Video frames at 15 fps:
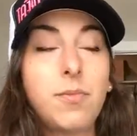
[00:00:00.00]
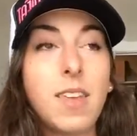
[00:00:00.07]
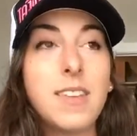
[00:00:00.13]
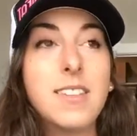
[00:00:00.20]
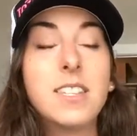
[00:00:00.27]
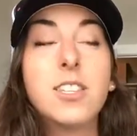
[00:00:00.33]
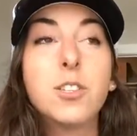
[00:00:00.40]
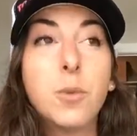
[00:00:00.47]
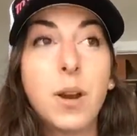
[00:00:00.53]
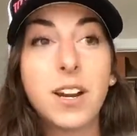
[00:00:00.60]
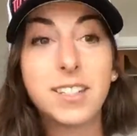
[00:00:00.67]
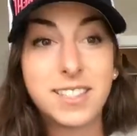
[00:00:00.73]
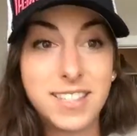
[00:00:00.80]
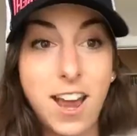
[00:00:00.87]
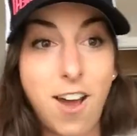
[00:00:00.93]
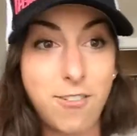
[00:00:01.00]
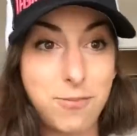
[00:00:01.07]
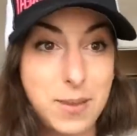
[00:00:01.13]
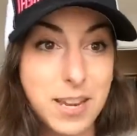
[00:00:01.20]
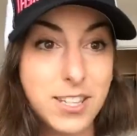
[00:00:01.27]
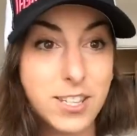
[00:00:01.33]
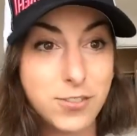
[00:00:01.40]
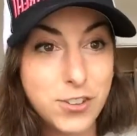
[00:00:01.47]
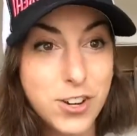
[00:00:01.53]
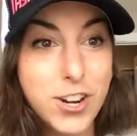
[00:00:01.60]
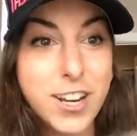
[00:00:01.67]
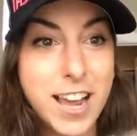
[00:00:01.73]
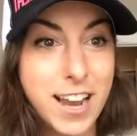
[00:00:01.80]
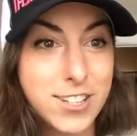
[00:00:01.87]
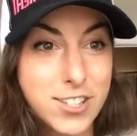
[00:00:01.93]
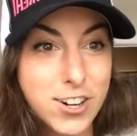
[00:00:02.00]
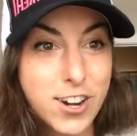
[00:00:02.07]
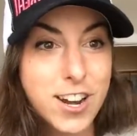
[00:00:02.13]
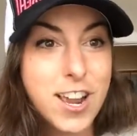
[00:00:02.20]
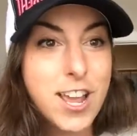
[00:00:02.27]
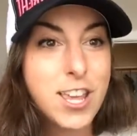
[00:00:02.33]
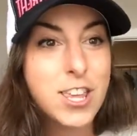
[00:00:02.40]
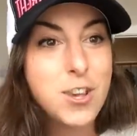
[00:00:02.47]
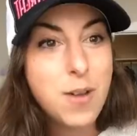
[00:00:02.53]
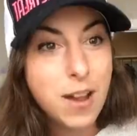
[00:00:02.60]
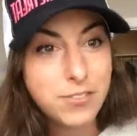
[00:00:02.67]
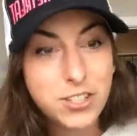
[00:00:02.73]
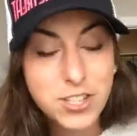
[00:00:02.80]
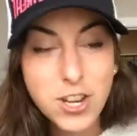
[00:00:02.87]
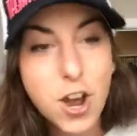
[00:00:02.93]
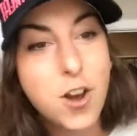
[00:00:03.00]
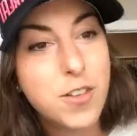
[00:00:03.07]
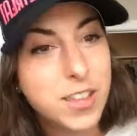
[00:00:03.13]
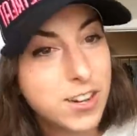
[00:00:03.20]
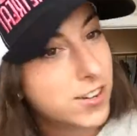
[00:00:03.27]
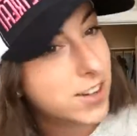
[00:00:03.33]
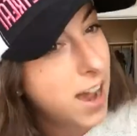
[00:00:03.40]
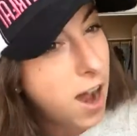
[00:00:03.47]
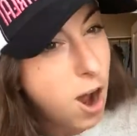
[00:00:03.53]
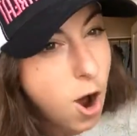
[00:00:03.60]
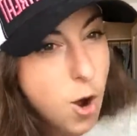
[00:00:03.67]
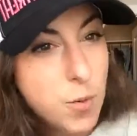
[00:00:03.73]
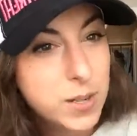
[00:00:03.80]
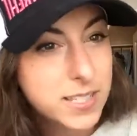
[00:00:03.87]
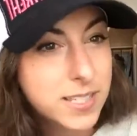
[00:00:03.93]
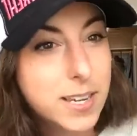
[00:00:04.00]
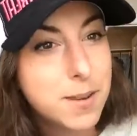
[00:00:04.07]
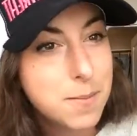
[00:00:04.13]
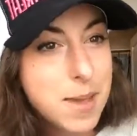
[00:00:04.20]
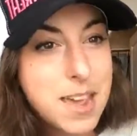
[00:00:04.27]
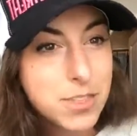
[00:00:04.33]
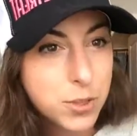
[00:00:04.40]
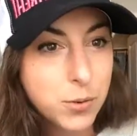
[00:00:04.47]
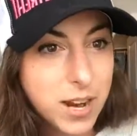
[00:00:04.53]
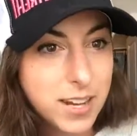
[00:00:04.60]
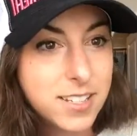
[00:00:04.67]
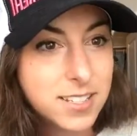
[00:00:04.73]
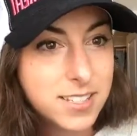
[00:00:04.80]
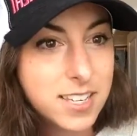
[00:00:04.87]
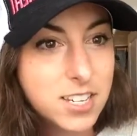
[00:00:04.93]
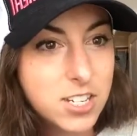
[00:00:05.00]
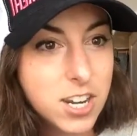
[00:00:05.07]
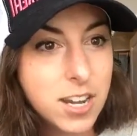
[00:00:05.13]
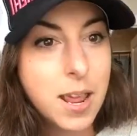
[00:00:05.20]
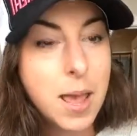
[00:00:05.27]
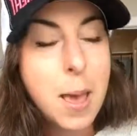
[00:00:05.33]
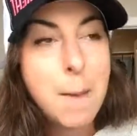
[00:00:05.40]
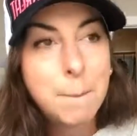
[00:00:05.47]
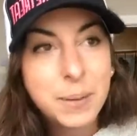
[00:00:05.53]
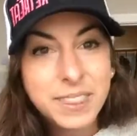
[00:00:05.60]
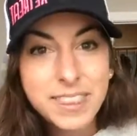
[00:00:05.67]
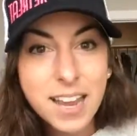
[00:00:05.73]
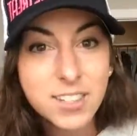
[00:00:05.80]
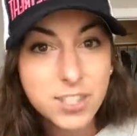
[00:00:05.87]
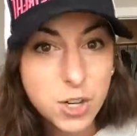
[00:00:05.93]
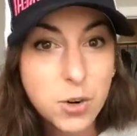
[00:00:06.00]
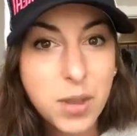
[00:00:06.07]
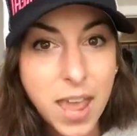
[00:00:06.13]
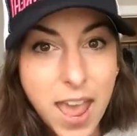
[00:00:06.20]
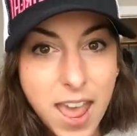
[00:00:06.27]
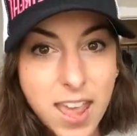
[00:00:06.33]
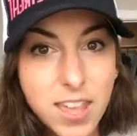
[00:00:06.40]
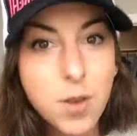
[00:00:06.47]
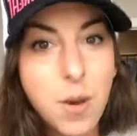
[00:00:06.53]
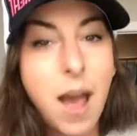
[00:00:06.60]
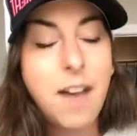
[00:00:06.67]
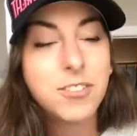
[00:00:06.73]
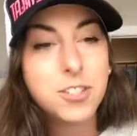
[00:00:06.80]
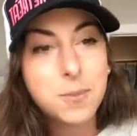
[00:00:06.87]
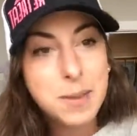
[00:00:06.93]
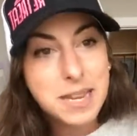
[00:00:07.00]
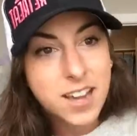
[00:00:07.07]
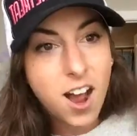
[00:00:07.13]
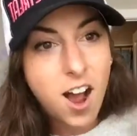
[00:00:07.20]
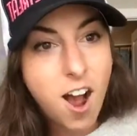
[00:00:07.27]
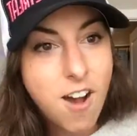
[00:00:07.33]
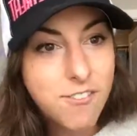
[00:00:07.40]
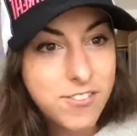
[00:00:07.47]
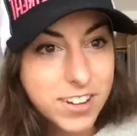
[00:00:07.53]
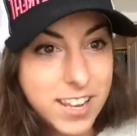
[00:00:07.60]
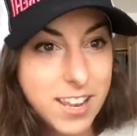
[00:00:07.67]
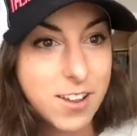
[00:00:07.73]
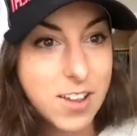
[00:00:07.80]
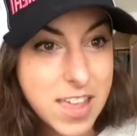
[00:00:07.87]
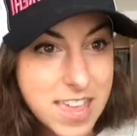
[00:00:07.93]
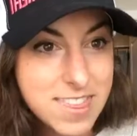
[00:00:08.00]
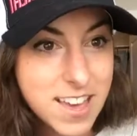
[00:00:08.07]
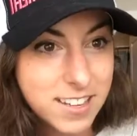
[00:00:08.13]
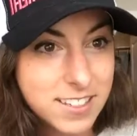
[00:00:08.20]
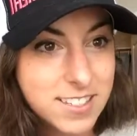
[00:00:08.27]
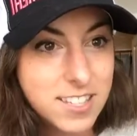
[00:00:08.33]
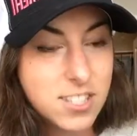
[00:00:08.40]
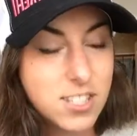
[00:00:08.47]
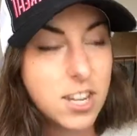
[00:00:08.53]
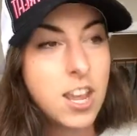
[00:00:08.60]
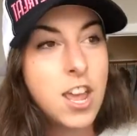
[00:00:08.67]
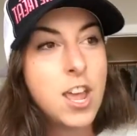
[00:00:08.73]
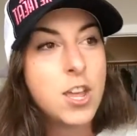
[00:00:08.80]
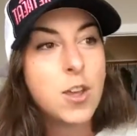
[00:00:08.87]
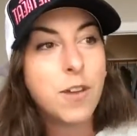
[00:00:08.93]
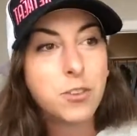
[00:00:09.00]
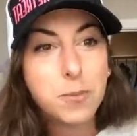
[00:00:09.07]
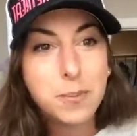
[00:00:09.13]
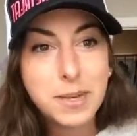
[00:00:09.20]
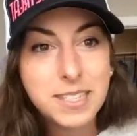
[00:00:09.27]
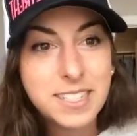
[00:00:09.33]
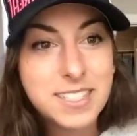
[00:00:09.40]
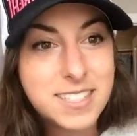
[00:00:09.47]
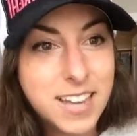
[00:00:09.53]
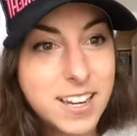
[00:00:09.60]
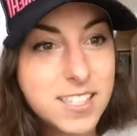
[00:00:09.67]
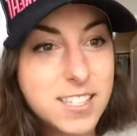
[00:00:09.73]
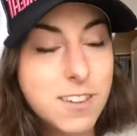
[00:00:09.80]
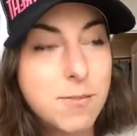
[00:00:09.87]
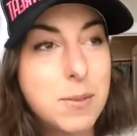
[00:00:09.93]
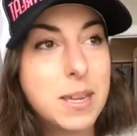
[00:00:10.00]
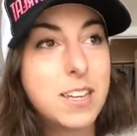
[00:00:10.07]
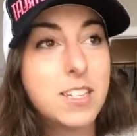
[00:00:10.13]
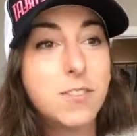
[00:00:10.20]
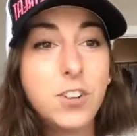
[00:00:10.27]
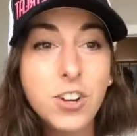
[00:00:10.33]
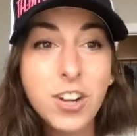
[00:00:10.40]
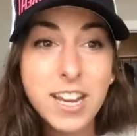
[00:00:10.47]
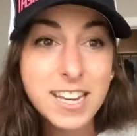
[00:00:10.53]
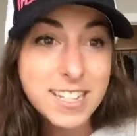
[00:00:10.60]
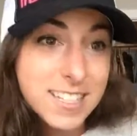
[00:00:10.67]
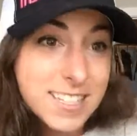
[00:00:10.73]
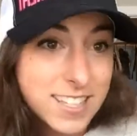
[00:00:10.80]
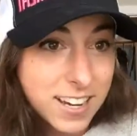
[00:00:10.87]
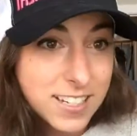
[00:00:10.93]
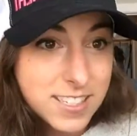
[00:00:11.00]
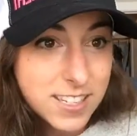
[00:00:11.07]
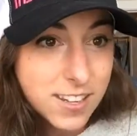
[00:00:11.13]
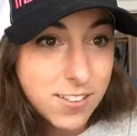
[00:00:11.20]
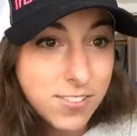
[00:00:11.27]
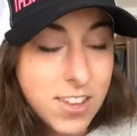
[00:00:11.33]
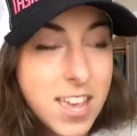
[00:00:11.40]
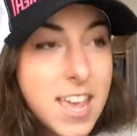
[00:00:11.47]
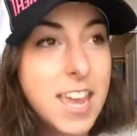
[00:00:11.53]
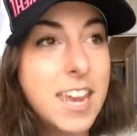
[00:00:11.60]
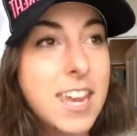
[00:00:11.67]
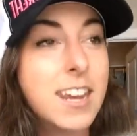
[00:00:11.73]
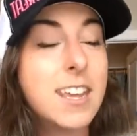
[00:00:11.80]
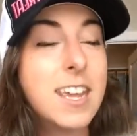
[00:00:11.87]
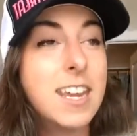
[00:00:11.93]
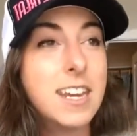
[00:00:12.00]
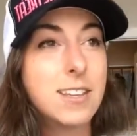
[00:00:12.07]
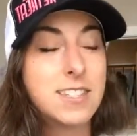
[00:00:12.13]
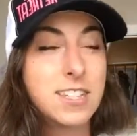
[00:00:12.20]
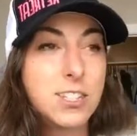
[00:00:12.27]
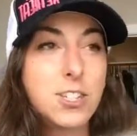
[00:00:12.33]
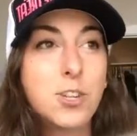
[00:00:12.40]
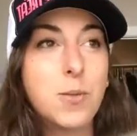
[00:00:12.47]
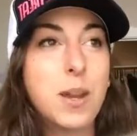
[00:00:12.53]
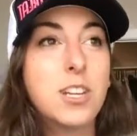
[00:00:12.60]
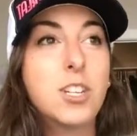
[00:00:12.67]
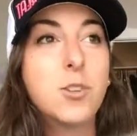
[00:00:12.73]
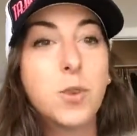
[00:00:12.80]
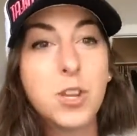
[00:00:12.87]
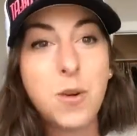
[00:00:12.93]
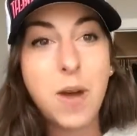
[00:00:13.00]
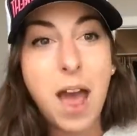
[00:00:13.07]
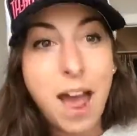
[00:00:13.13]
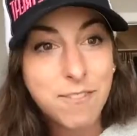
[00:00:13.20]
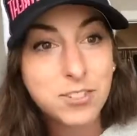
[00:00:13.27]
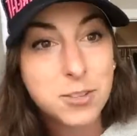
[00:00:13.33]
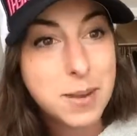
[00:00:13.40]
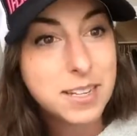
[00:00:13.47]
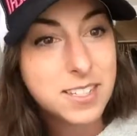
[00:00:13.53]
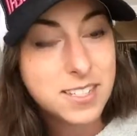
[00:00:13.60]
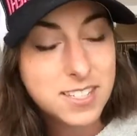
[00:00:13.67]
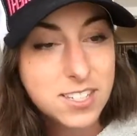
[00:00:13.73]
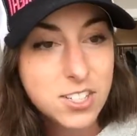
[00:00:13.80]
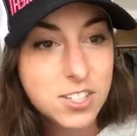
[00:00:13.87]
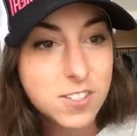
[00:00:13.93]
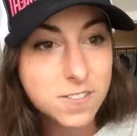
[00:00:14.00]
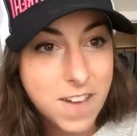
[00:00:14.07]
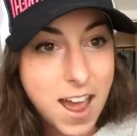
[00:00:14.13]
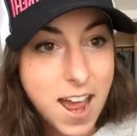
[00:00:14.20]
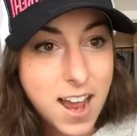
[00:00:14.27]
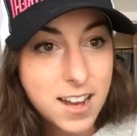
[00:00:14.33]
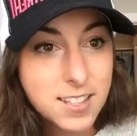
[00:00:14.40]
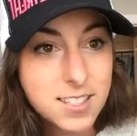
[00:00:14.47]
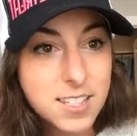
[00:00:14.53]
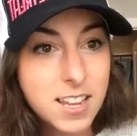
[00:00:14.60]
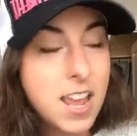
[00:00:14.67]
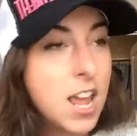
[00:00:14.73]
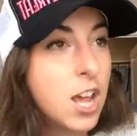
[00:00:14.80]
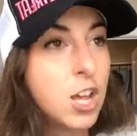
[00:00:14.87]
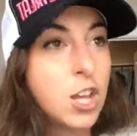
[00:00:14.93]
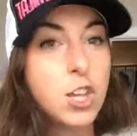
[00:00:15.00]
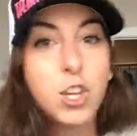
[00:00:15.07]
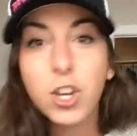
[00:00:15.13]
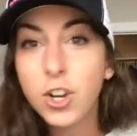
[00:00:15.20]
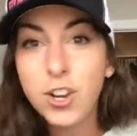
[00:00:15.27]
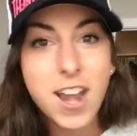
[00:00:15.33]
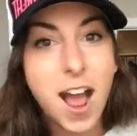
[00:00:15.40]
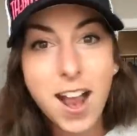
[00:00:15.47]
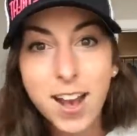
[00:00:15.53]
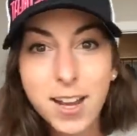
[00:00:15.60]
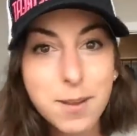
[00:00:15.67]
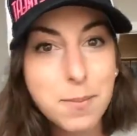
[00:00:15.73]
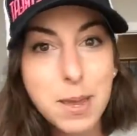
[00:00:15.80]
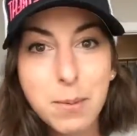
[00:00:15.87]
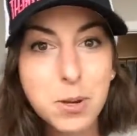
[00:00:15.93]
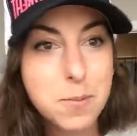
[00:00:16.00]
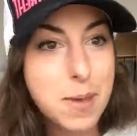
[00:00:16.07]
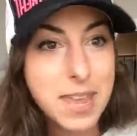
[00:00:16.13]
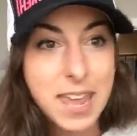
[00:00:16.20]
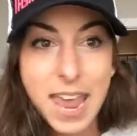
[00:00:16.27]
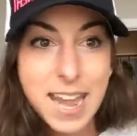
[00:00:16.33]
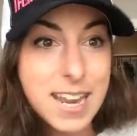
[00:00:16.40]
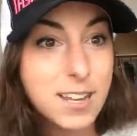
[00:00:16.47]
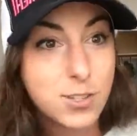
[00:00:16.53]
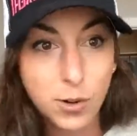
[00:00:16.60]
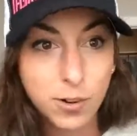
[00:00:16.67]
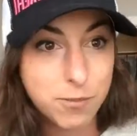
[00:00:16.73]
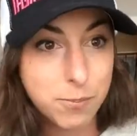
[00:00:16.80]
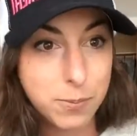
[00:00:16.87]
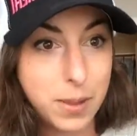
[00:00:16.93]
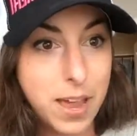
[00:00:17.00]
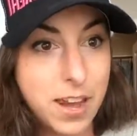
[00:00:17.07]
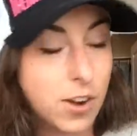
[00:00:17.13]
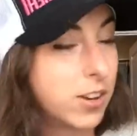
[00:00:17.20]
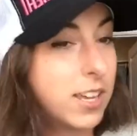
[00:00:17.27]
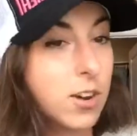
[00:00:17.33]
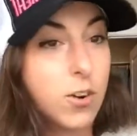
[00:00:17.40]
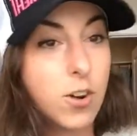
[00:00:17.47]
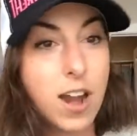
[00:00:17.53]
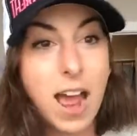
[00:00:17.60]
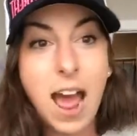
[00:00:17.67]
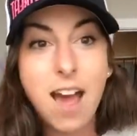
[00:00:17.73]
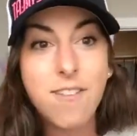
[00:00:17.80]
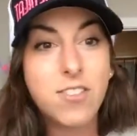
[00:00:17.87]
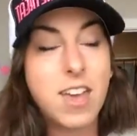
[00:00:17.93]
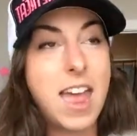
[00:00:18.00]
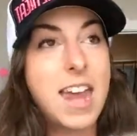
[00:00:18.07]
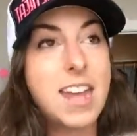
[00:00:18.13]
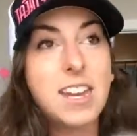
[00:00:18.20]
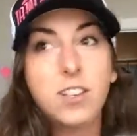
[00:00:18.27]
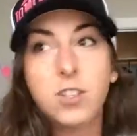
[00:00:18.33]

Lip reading: this is where it's tough, because if you're a catcher, you have to know that you're not always going to make the right decision, but that's okay. You have to be confident in that decision. You have to be decisive, because if you're indecisive in a situation where you have to make decisions fast, you're not going to be able to make any sort of play or have any